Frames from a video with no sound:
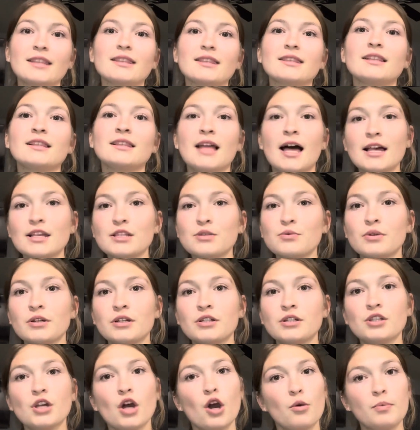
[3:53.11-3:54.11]
The last one
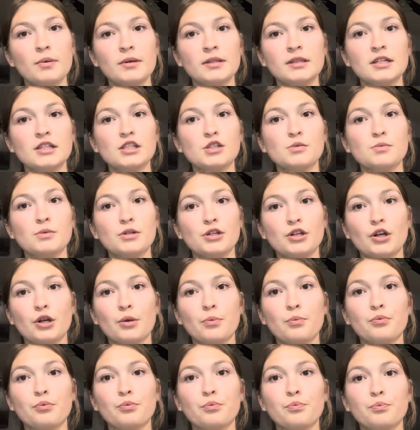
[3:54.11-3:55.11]
is hoping the
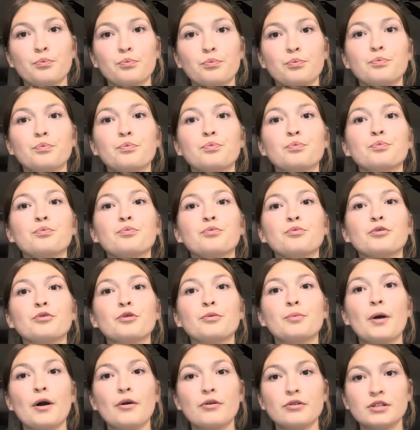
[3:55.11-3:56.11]
speaker
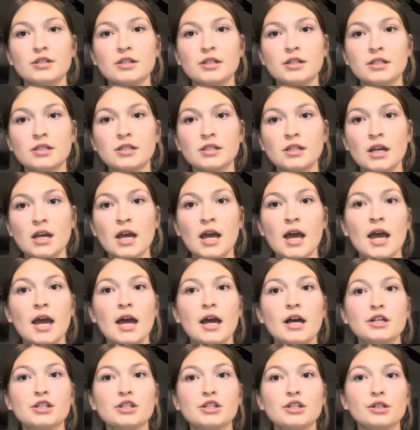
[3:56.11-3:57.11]
proposes
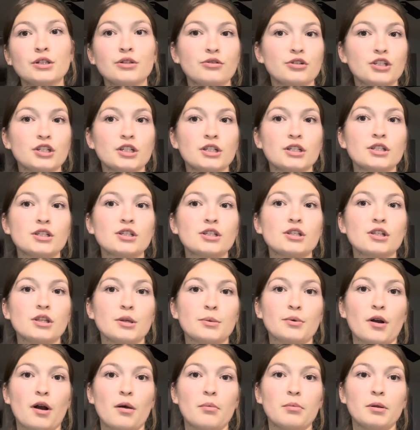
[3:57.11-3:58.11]
a solution to the
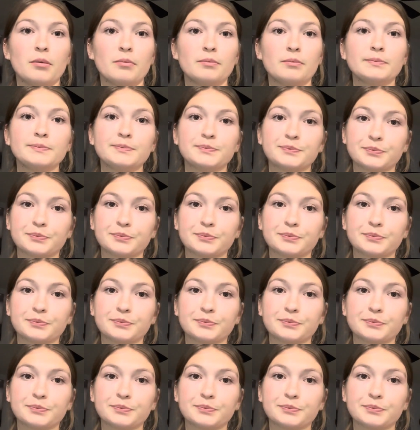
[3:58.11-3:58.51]
problem.